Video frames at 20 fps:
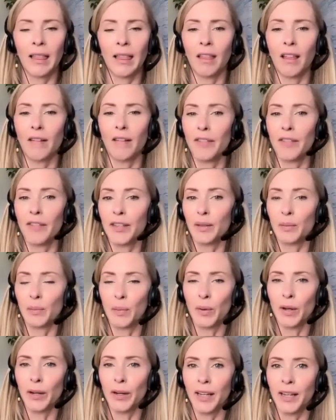I love this
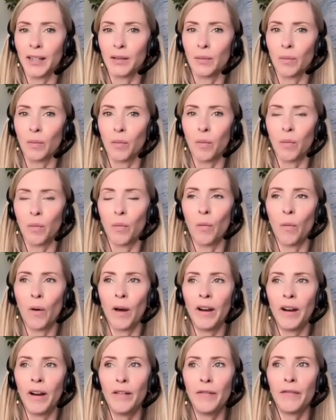book. It's
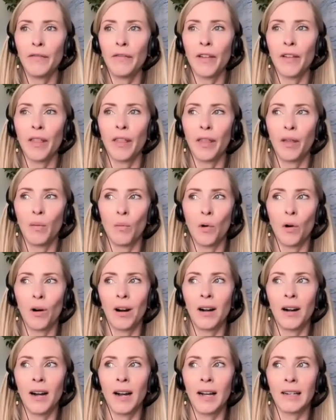one of the
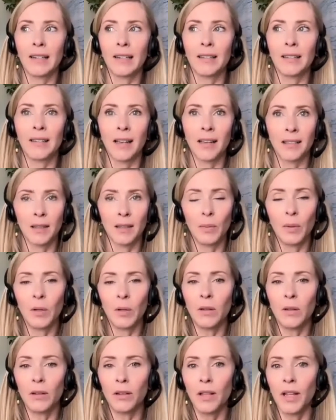more
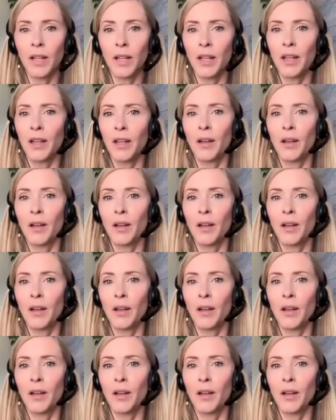accessible